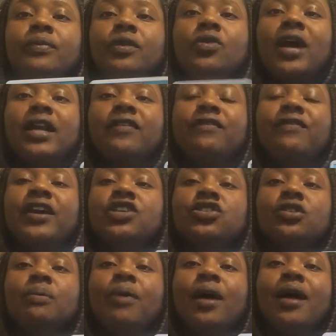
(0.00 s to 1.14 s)
You got to face
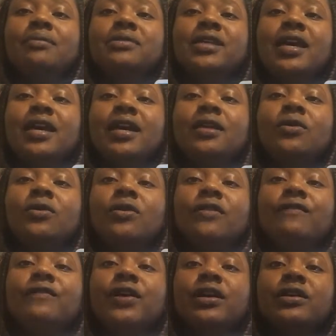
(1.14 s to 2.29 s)
your problems head on
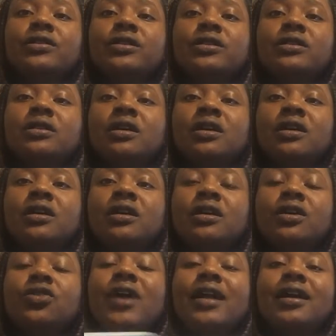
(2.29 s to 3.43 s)
first.
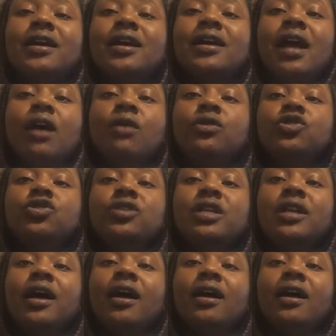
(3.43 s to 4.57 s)
You got to cut out what you need
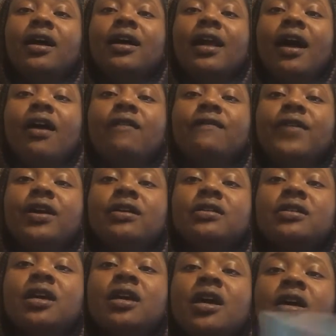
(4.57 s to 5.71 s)
to cut out
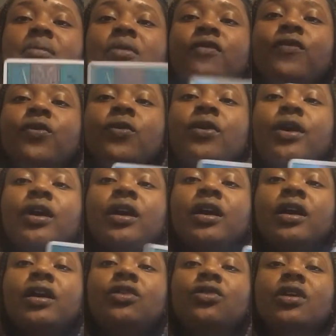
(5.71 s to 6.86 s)
first before
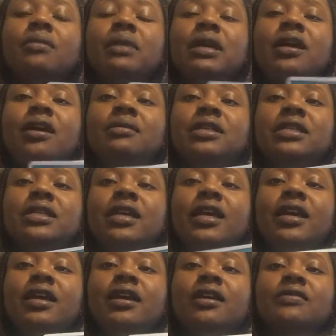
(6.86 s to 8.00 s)
you can become this
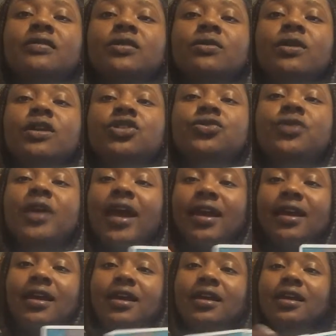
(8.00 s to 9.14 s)
King of Swords. You
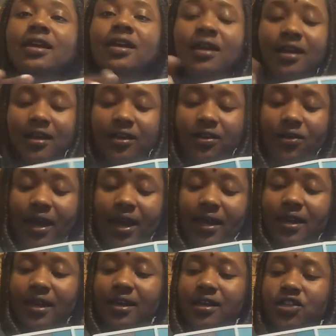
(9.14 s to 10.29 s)
can't get it You can't
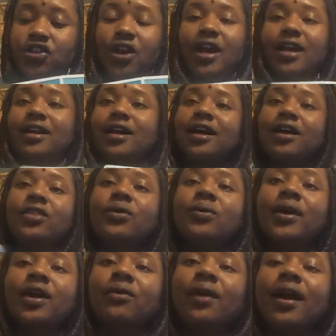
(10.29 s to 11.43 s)
get it trying the other
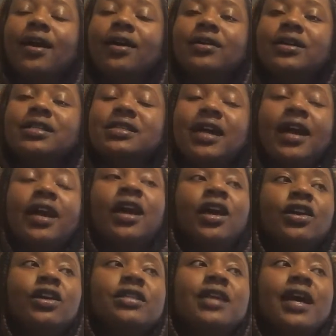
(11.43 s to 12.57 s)
way around. It's like
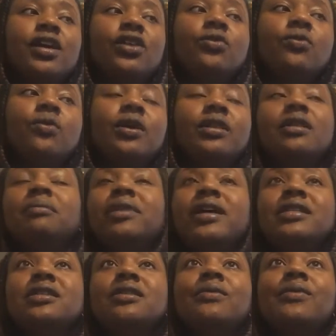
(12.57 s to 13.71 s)
you want the
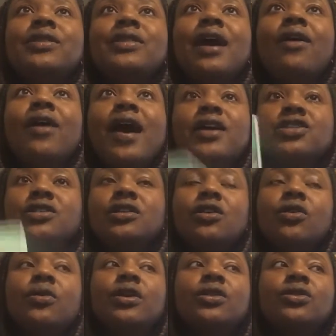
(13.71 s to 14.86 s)
blessing without actually
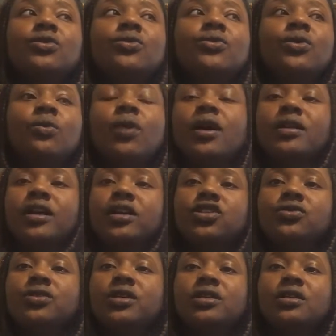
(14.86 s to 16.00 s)
going through the work that
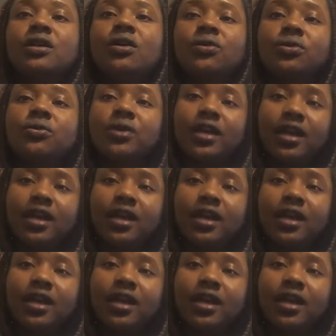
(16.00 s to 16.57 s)
you need to go through to